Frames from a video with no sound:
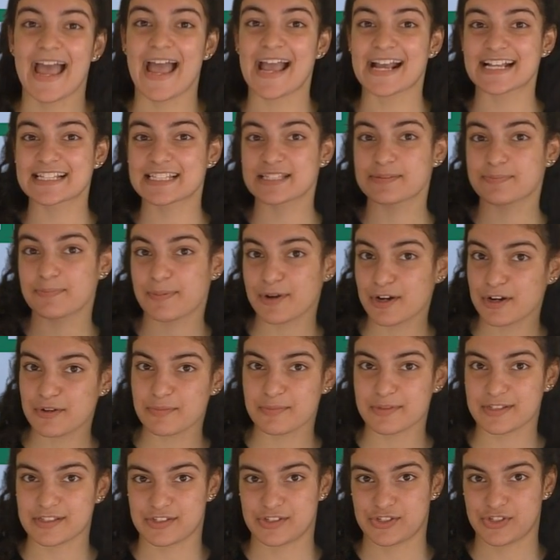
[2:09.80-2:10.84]

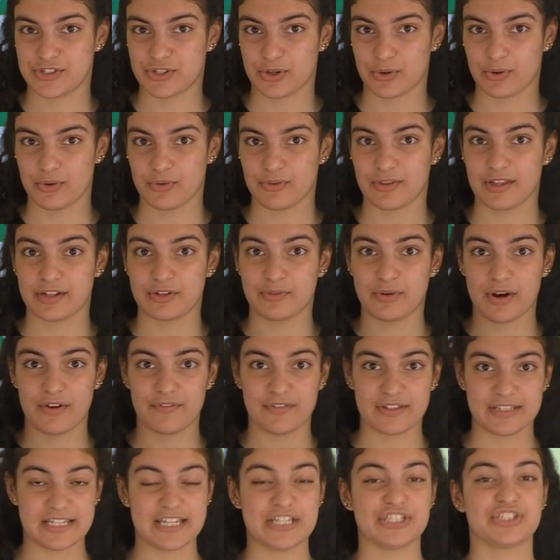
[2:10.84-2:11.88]
Experiments show that
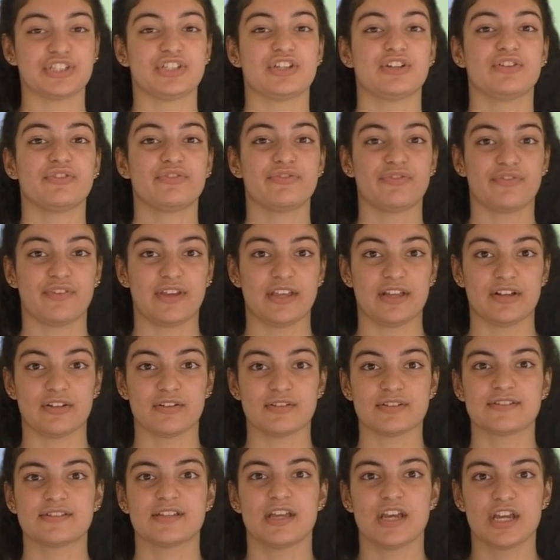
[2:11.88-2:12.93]
gravitational
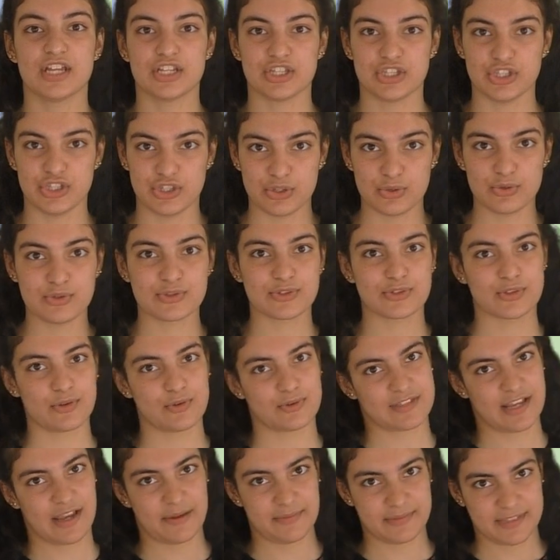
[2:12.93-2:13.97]
fields do slow
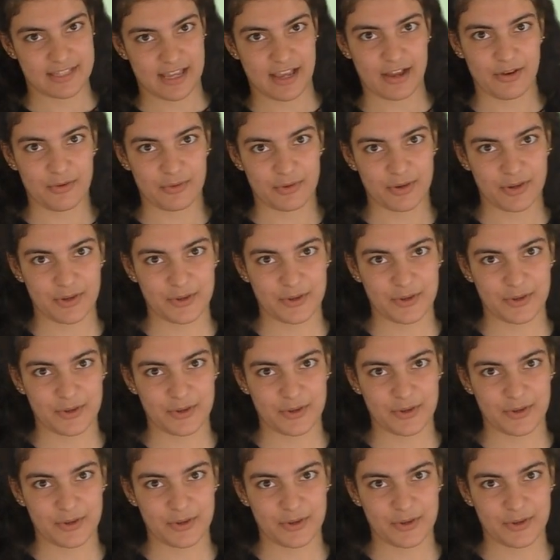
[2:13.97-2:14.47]
time down.